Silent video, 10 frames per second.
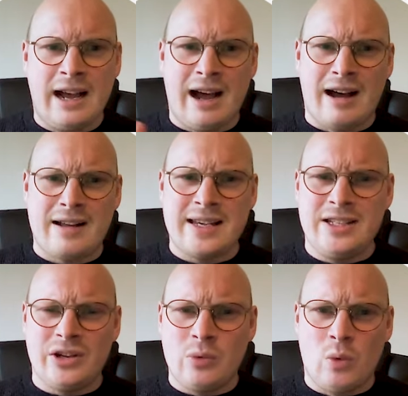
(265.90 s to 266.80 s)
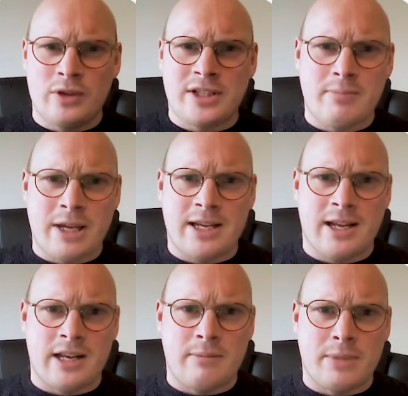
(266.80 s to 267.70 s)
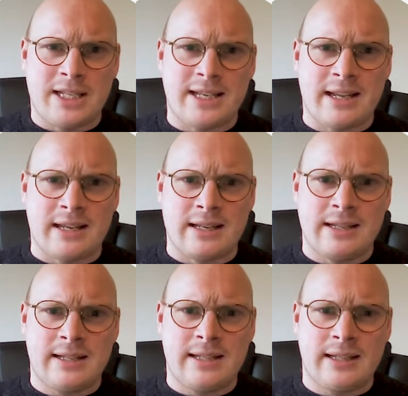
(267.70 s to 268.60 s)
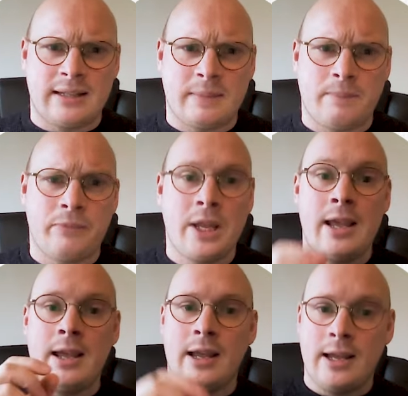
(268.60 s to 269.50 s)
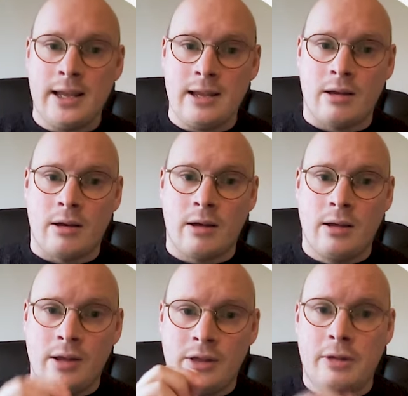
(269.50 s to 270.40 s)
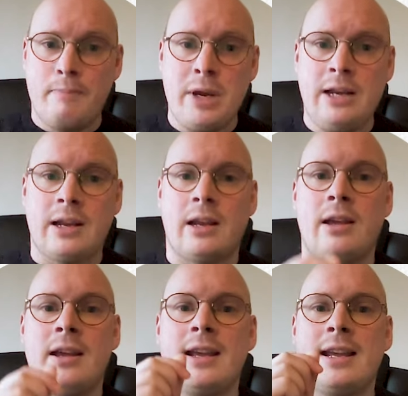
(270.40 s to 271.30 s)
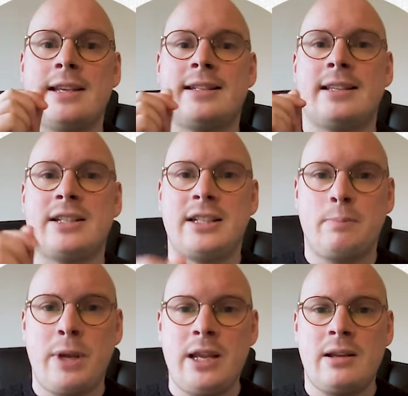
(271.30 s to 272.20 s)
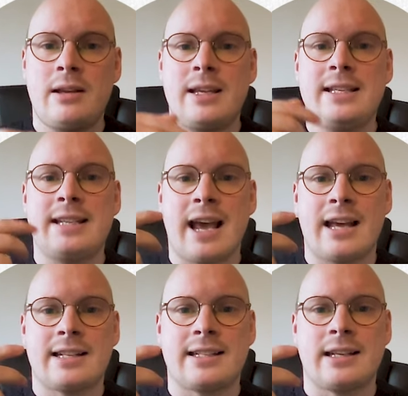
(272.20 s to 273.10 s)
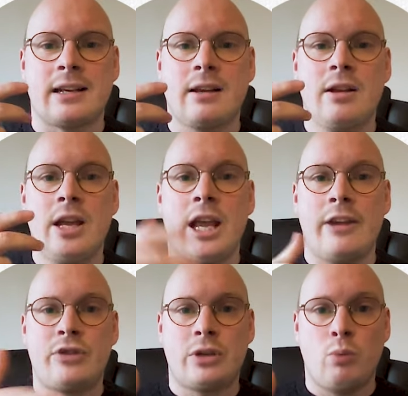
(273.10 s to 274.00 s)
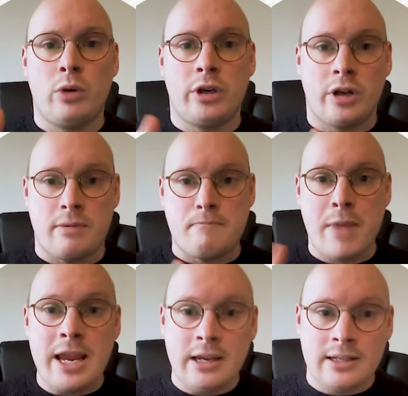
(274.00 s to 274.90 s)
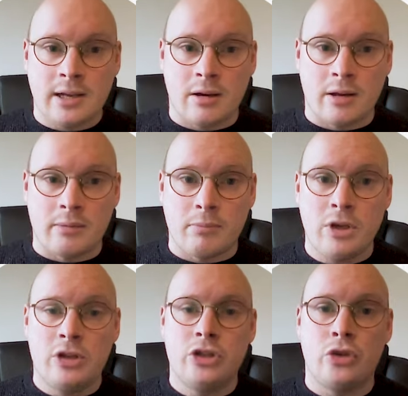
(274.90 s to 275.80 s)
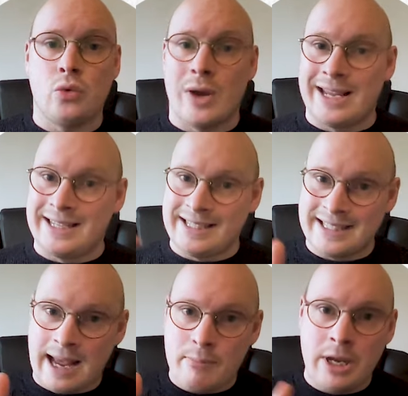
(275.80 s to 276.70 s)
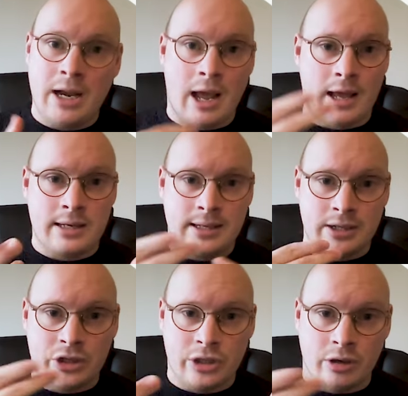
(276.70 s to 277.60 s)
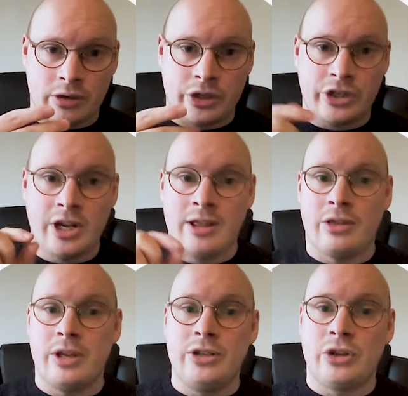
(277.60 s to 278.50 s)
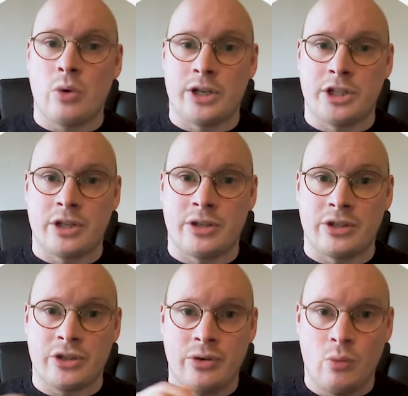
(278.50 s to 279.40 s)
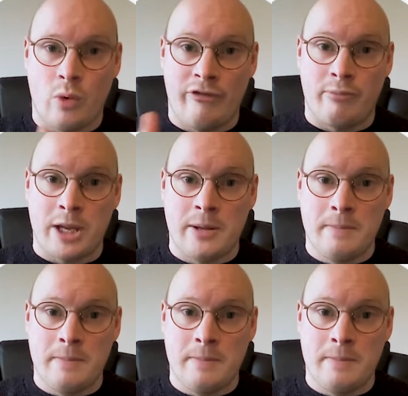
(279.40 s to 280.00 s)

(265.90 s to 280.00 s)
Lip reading: I don't want to make any mistakes. Here, the meaning is the speaker is asking if someone can make time to examine and discuss these questions with me.